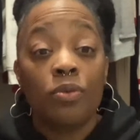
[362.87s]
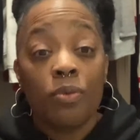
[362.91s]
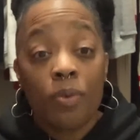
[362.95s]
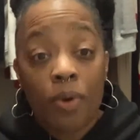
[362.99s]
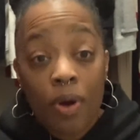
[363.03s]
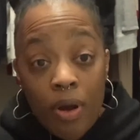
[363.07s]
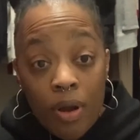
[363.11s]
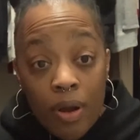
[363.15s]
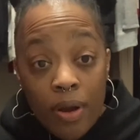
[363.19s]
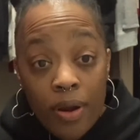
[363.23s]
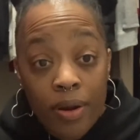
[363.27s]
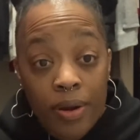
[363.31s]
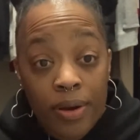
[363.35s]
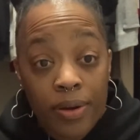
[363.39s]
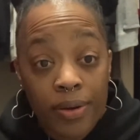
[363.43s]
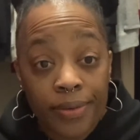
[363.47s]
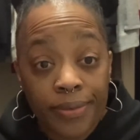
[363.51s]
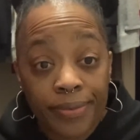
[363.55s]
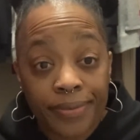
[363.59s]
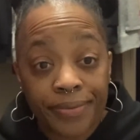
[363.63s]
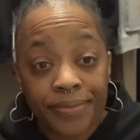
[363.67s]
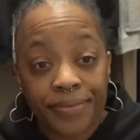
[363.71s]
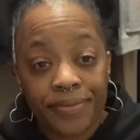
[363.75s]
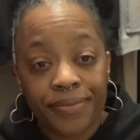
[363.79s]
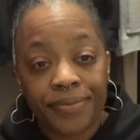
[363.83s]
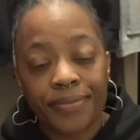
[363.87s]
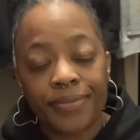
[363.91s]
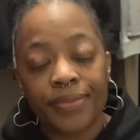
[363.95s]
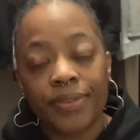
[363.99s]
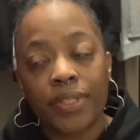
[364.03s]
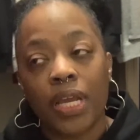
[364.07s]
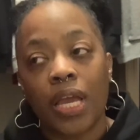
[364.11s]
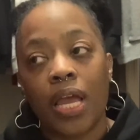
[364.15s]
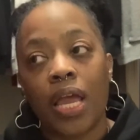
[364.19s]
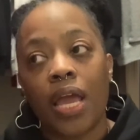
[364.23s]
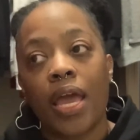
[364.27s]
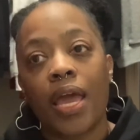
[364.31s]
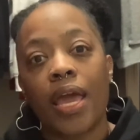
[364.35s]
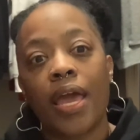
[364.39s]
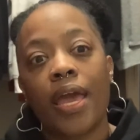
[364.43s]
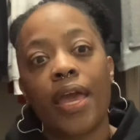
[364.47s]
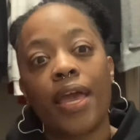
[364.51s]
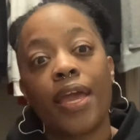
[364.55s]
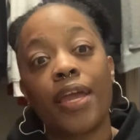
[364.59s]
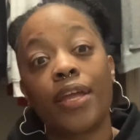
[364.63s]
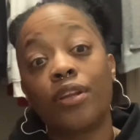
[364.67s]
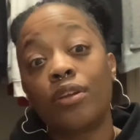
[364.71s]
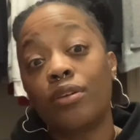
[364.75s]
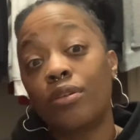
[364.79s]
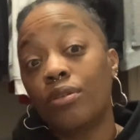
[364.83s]
are
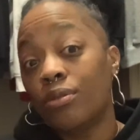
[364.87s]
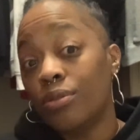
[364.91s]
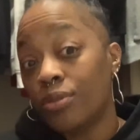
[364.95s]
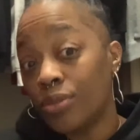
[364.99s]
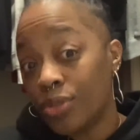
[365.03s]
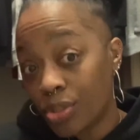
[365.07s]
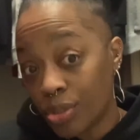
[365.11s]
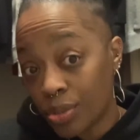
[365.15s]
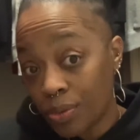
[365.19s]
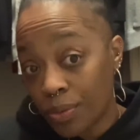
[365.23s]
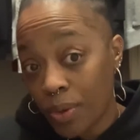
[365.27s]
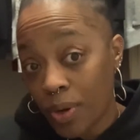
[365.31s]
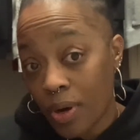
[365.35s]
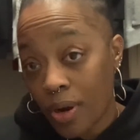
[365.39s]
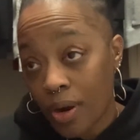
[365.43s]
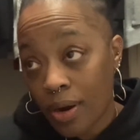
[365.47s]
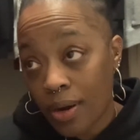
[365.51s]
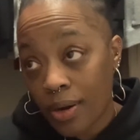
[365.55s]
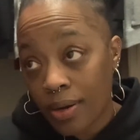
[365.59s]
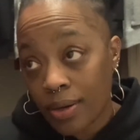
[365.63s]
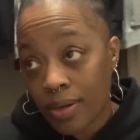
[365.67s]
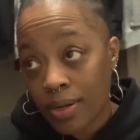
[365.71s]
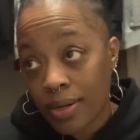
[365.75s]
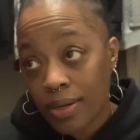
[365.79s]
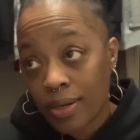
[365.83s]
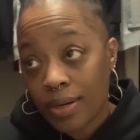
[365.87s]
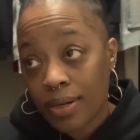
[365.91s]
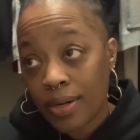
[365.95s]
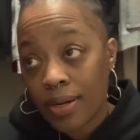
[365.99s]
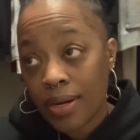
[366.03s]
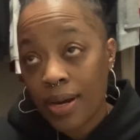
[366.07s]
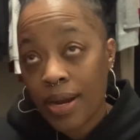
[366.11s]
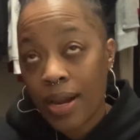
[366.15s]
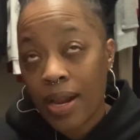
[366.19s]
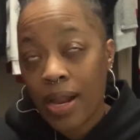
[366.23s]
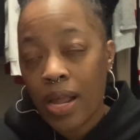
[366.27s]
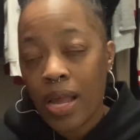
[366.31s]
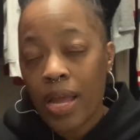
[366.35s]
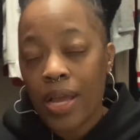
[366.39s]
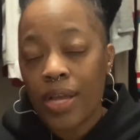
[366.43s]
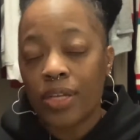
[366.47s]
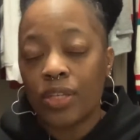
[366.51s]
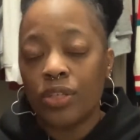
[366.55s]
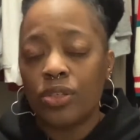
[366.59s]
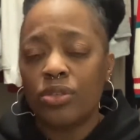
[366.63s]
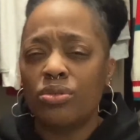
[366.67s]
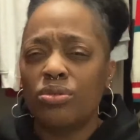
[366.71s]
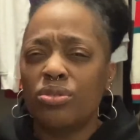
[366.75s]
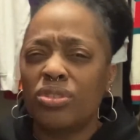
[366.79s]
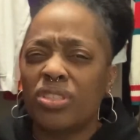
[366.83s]
and whose you are,
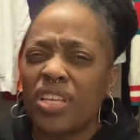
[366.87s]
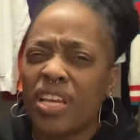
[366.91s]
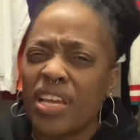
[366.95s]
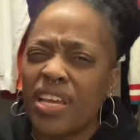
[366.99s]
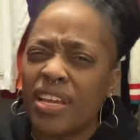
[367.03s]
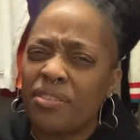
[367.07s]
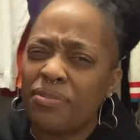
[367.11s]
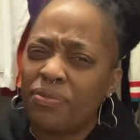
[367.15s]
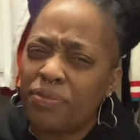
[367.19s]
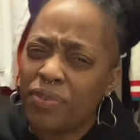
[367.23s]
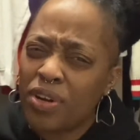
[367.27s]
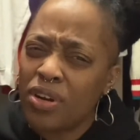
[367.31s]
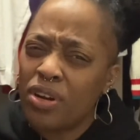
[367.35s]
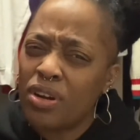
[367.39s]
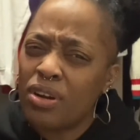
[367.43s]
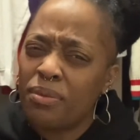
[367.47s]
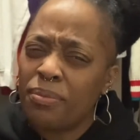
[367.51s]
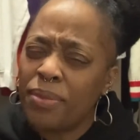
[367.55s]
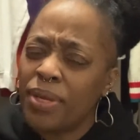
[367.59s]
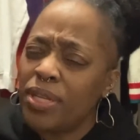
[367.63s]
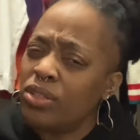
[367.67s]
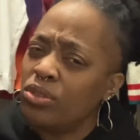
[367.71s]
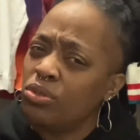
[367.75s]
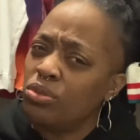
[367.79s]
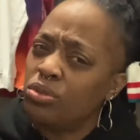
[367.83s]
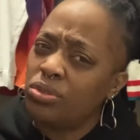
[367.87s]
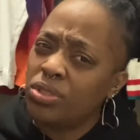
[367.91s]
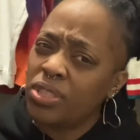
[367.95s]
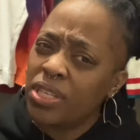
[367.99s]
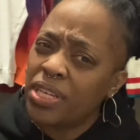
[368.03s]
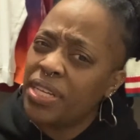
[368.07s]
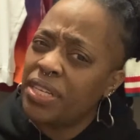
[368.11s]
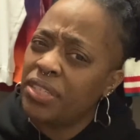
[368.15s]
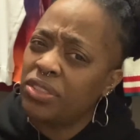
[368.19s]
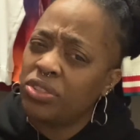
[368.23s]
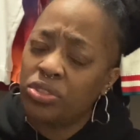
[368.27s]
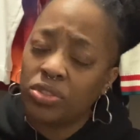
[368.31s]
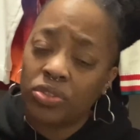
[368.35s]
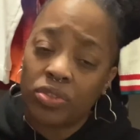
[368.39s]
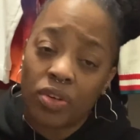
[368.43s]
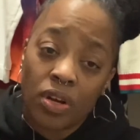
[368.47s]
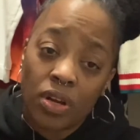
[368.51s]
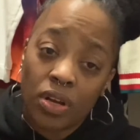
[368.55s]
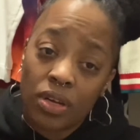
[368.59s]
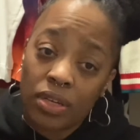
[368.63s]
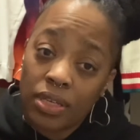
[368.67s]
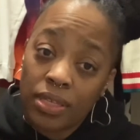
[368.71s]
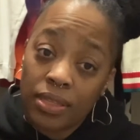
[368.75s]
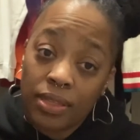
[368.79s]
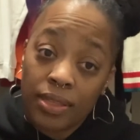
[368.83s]
you stand firm and you stand
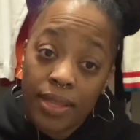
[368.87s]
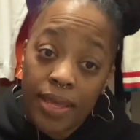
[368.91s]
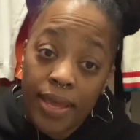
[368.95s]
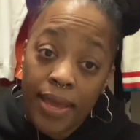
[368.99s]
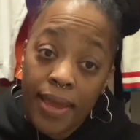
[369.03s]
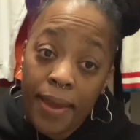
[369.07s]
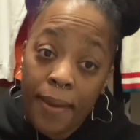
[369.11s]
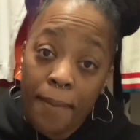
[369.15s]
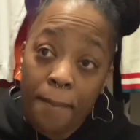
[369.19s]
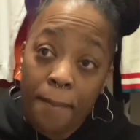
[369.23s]
strong in that,